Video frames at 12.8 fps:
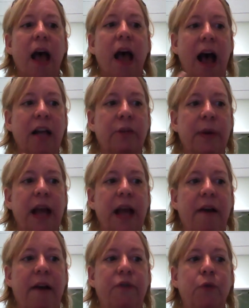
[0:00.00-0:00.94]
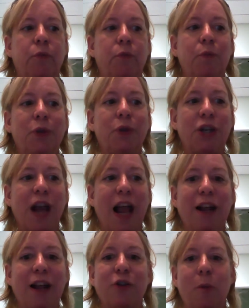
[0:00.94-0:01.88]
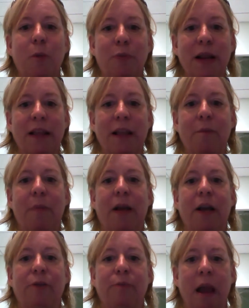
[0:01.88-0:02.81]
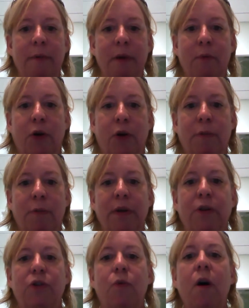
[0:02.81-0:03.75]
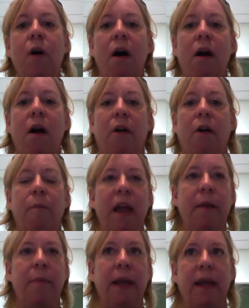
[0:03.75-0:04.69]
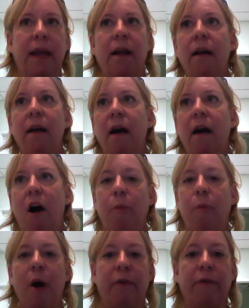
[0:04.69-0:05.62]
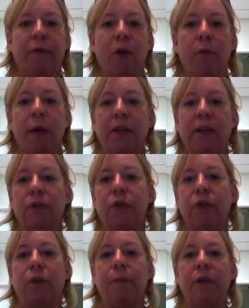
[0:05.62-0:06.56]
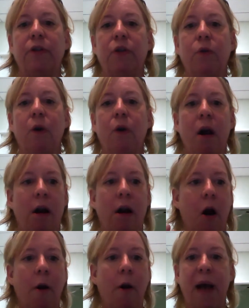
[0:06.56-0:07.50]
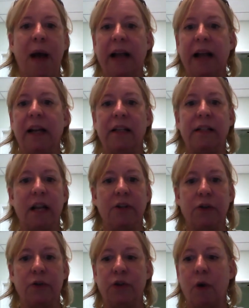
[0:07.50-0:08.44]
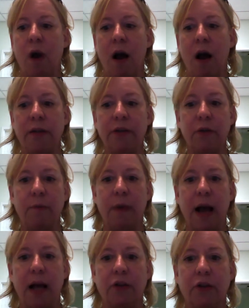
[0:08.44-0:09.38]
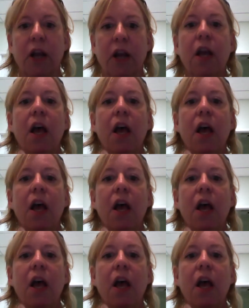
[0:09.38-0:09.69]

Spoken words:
as we have to change our breathing because maybe we're gripping too hard, or maybe our pelvic floor muscles are gripping too hard, or our back extensors are on too much,